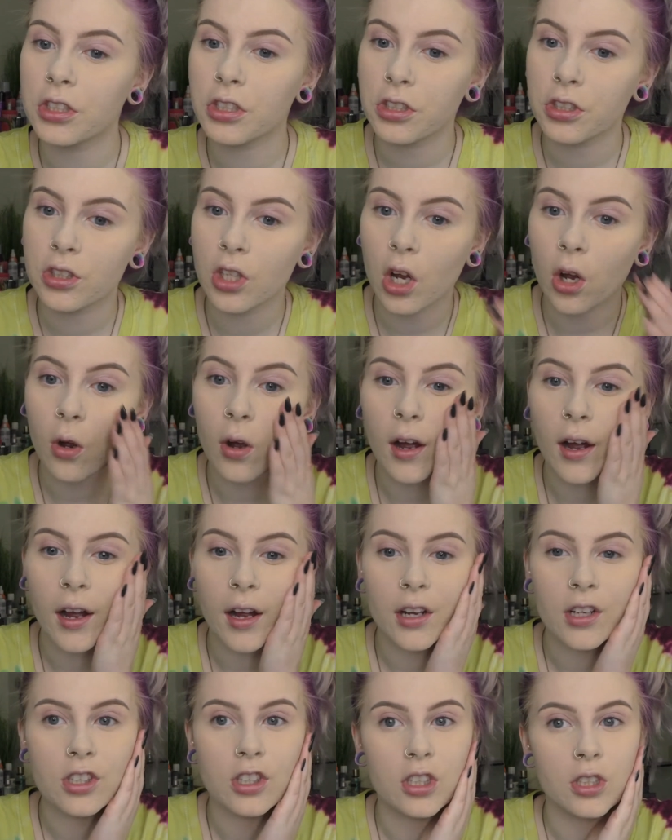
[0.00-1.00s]
So
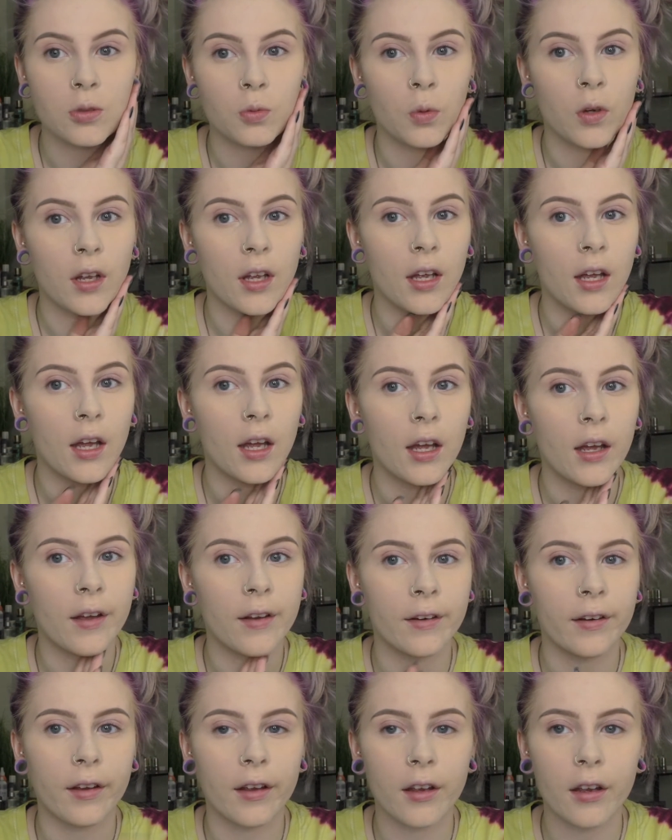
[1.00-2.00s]
I just went
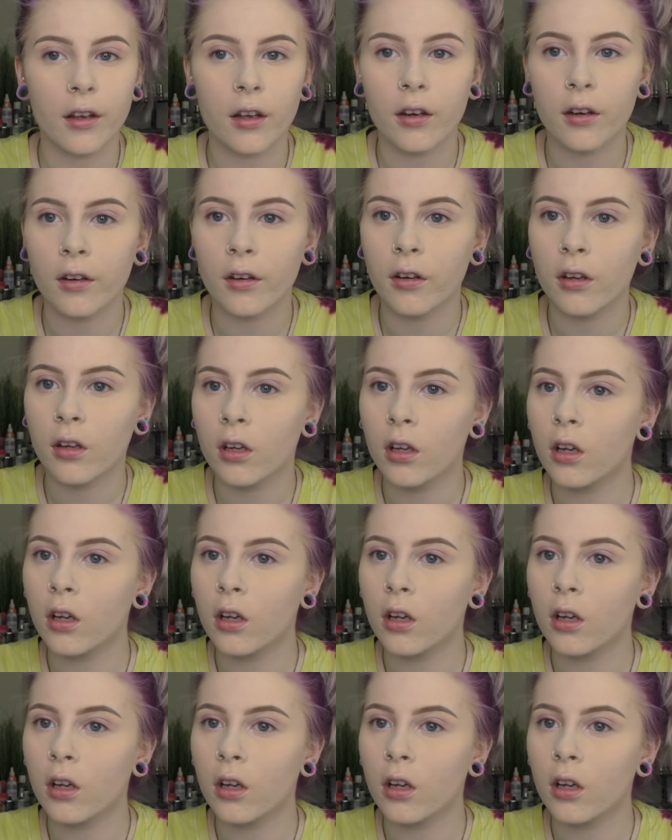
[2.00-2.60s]
ahead and